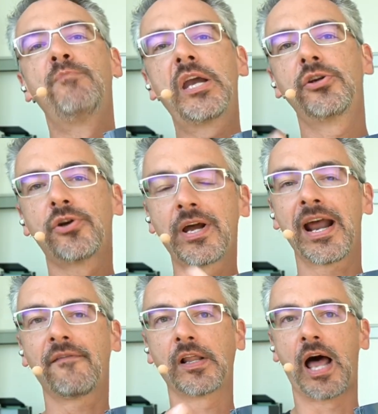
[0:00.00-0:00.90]
because you're going
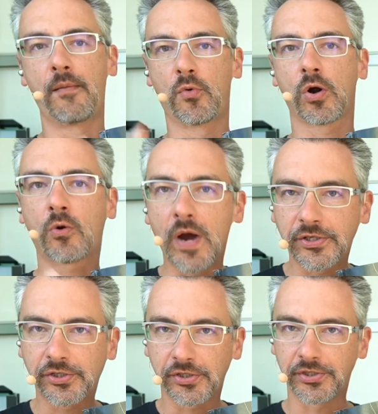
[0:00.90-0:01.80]
to have a lot more
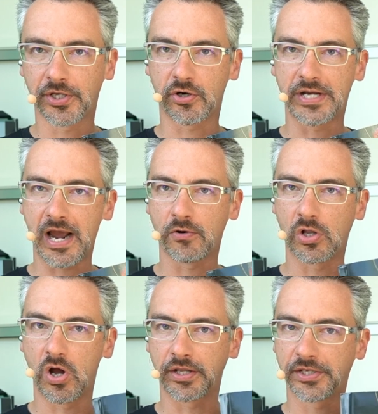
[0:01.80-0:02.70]
questions that are down
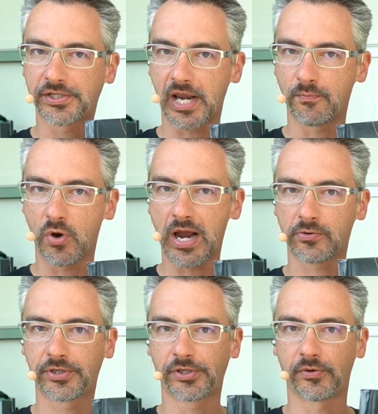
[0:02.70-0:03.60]
along the same
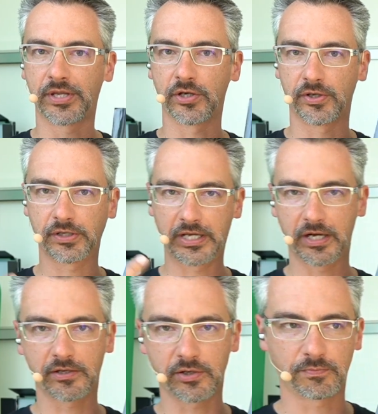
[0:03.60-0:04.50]
route. So you
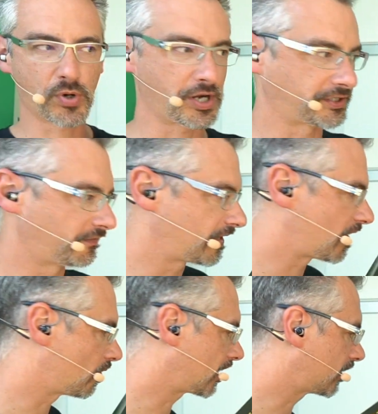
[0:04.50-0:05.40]
can pause the
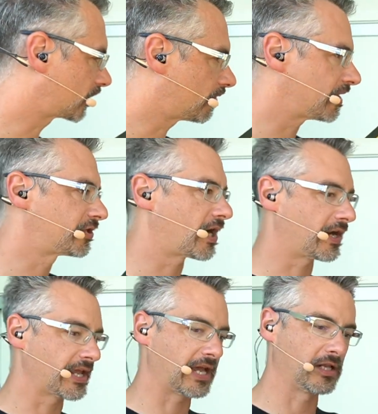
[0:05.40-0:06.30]
video and get a
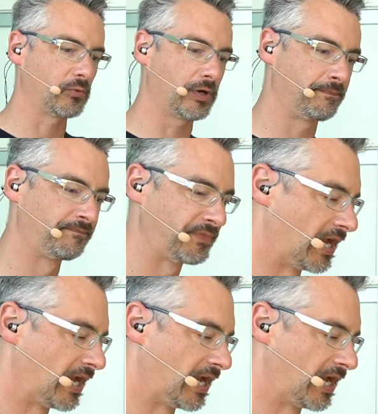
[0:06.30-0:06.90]
screenshot of that little one.